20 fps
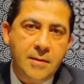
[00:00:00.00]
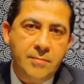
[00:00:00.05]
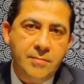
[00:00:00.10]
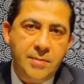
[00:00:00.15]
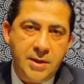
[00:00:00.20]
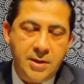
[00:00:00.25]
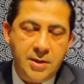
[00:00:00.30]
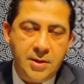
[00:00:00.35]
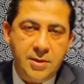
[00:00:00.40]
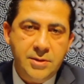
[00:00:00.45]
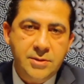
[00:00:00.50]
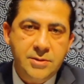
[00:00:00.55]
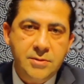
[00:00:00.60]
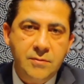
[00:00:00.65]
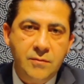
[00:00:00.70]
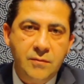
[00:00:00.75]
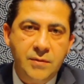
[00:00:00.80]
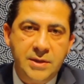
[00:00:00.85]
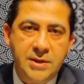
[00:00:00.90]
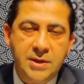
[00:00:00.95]
because
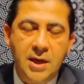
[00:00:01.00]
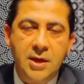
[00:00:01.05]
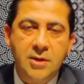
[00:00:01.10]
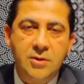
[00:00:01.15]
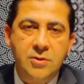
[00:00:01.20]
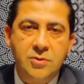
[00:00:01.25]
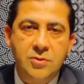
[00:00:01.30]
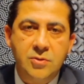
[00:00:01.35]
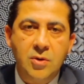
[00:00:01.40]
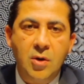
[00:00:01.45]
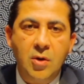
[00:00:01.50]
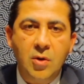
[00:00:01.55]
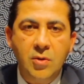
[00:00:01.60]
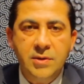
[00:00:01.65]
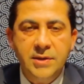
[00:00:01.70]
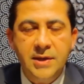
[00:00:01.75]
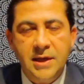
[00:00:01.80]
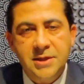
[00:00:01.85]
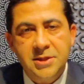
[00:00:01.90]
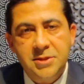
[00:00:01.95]
we take you through all
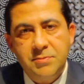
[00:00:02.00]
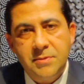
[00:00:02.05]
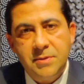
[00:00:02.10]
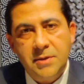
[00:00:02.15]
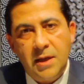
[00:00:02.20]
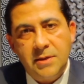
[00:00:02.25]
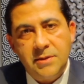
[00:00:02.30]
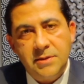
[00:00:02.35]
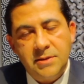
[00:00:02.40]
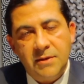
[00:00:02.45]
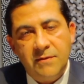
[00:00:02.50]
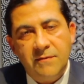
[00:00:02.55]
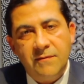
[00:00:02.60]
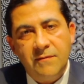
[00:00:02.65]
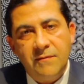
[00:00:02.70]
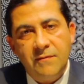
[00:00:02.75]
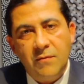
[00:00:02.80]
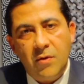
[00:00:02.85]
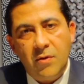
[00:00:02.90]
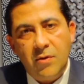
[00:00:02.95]
the extensive
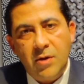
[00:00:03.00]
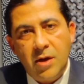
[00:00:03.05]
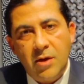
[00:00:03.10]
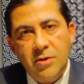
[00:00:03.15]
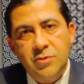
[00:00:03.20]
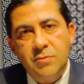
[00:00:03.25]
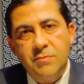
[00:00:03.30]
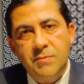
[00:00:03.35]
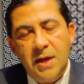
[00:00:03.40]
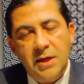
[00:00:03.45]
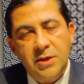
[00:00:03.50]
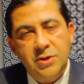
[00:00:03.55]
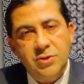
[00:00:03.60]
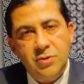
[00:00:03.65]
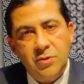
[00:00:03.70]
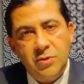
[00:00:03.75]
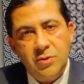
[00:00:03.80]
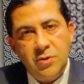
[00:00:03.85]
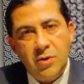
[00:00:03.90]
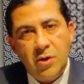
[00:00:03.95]
workout to make
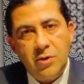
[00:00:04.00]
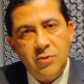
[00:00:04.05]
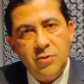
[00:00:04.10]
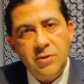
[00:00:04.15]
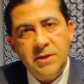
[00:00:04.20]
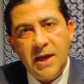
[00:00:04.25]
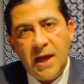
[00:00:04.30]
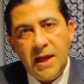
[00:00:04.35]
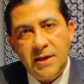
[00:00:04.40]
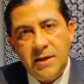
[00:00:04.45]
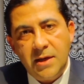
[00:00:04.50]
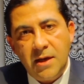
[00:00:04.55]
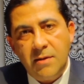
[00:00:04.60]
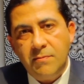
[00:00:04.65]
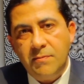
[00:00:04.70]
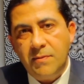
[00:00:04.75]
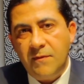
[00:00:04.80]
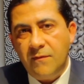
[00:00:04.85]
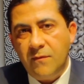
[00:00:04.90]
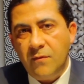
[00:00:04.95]
sure you are a good
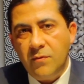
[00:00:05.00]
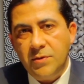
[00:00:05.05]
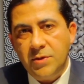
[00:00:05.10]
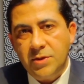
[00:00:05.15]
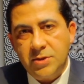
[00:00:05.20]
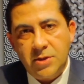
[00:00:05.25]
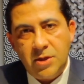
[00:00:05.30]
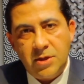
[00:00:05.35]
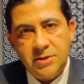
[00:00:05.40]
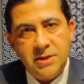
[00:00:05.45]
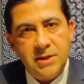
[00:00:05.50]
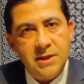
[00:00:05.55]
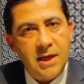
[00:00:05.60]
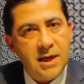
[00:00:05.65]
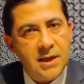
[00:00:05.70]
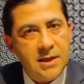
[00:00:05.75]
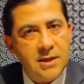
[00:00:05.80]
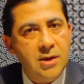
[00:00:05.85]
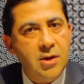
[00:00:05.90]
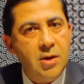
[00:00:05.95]
candidate before discussing
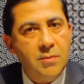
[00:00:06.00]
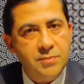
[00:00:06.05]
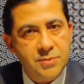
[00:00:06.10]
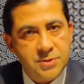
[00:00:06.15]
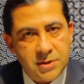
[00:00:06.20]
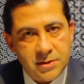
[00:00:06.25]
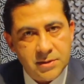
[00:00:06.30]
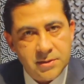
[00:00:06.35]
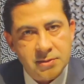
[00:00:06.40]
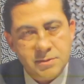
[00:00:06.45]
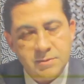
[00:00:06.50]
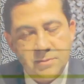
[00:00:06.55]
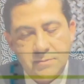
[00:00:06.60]
any options.